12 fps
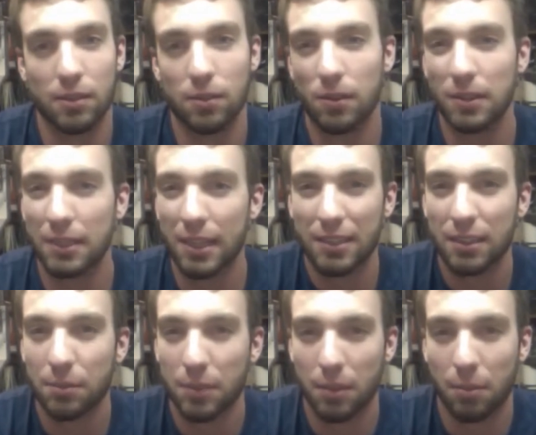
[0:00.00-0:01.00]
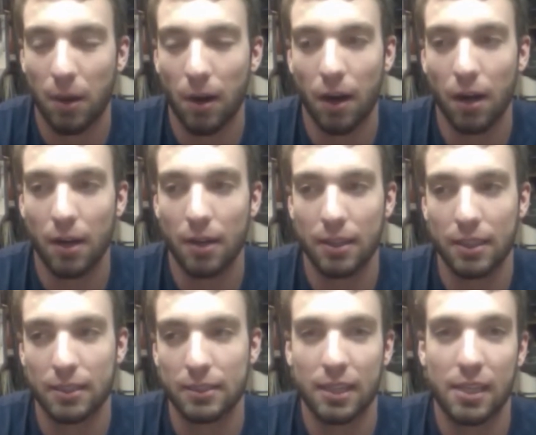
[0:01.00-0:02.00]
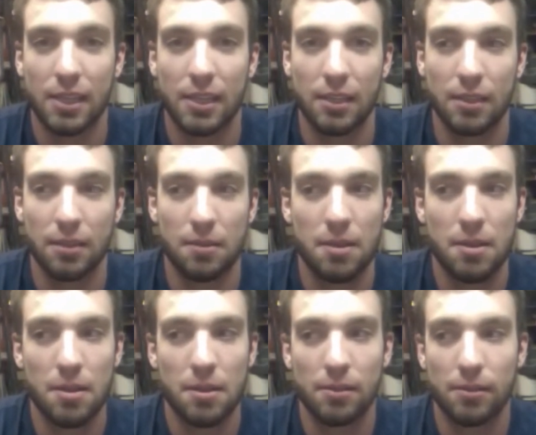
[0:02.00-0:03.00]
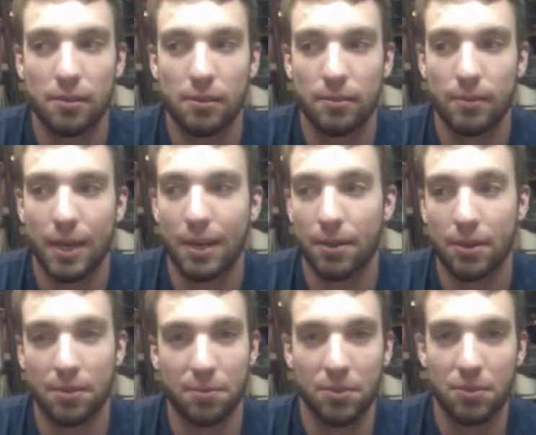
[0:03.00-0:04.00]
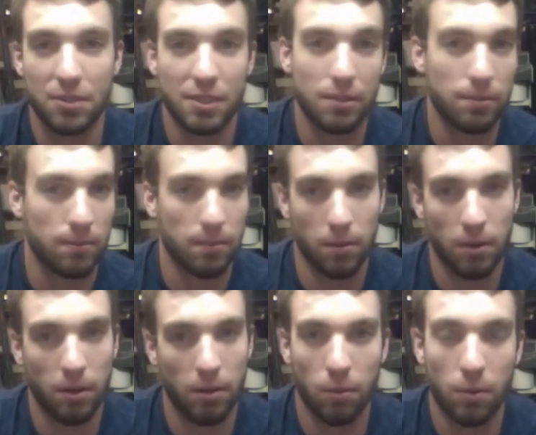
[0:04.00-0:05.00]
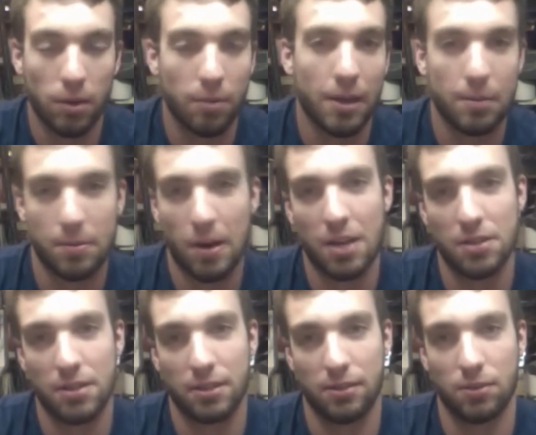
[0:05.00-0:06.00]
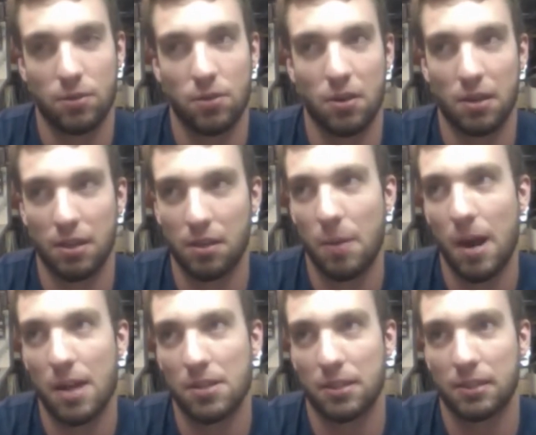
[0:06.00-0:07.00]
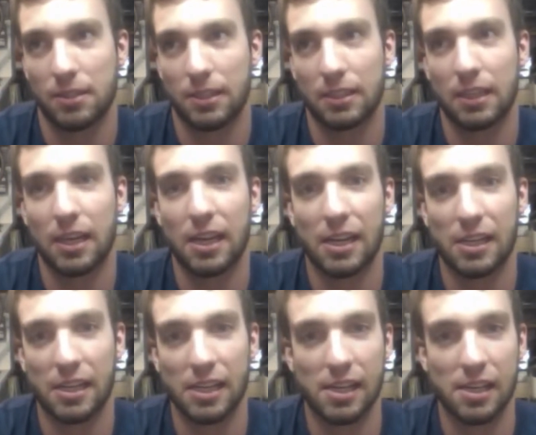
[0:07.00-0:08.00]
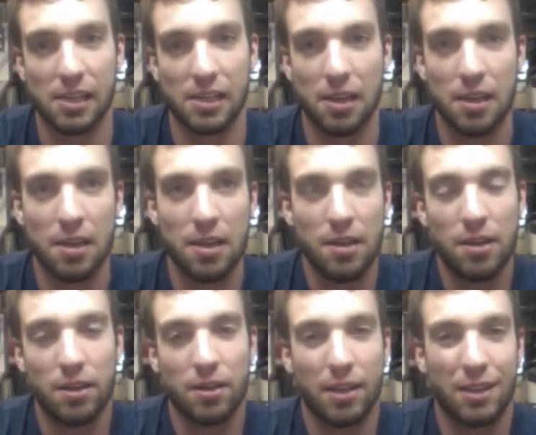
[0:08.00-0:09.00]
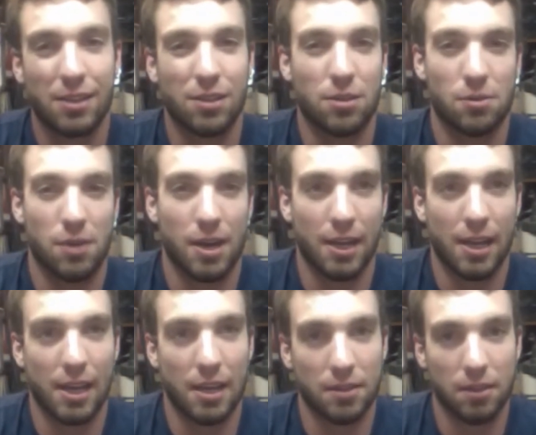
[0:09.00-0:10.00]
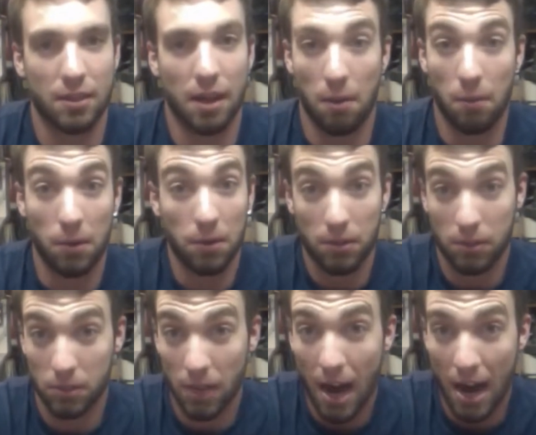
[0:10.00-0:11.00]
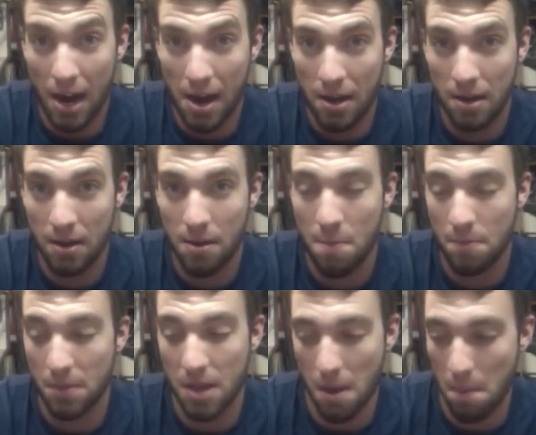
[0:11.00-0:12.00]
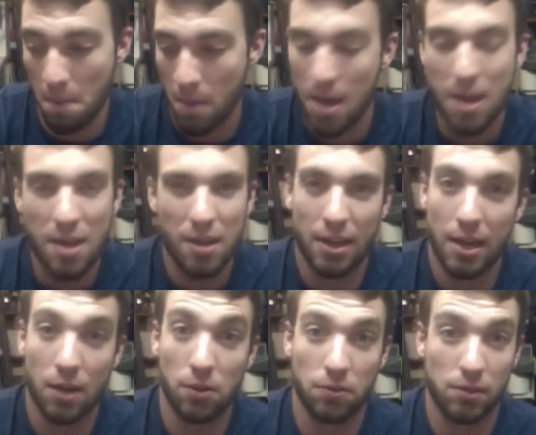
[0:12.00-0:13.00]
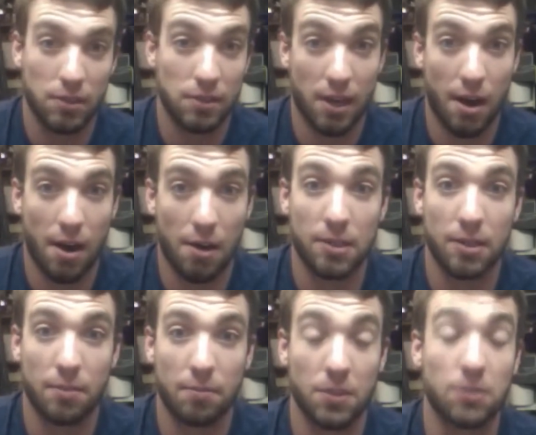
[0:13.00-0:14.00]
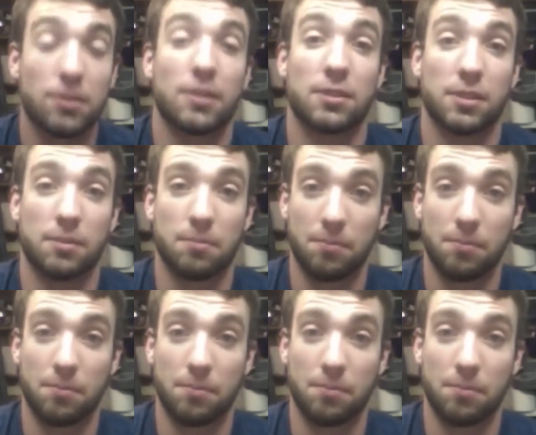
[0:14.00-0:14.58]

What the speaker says: or tear something apart, like say, I don't know, you see one of my projects or another project online, and you're like, oh, well, I can't do that. Well, you can try. You got an old VCR or something. Those things are